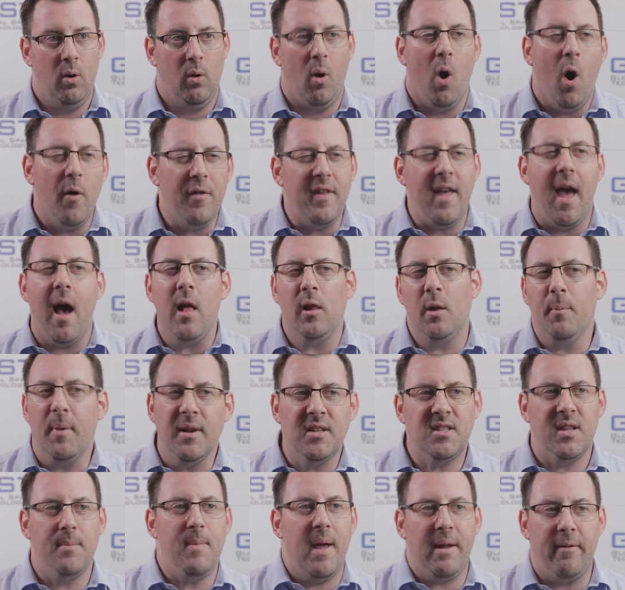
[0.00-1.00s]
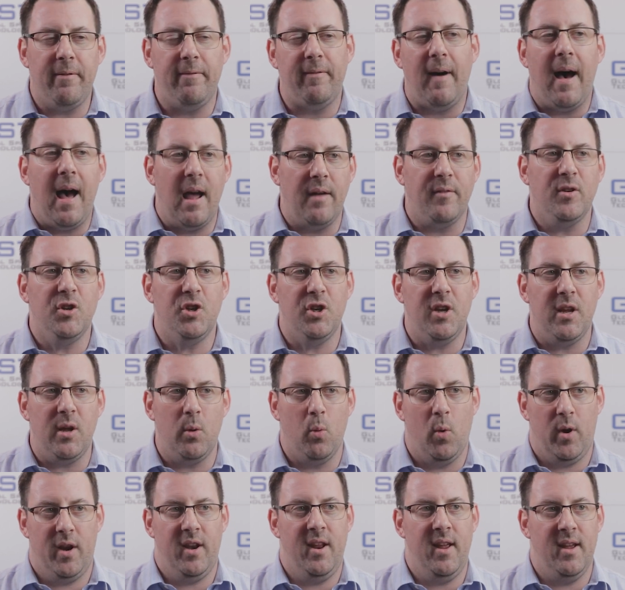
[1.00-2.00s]
all the elements that make 5G
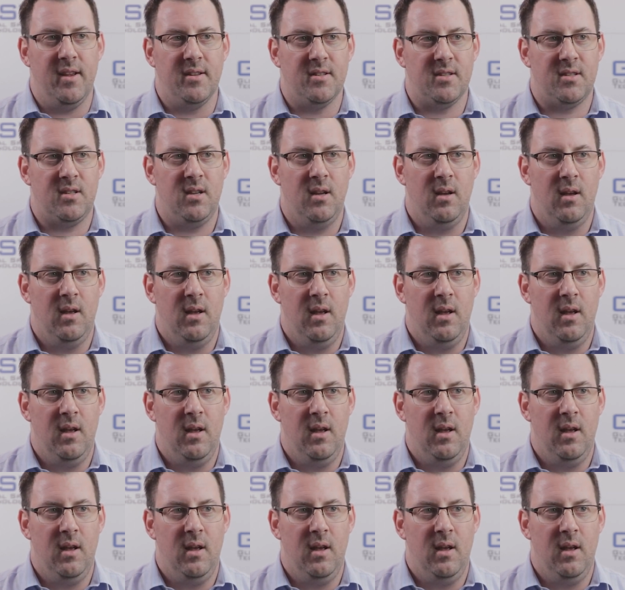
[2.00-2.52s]
what it is.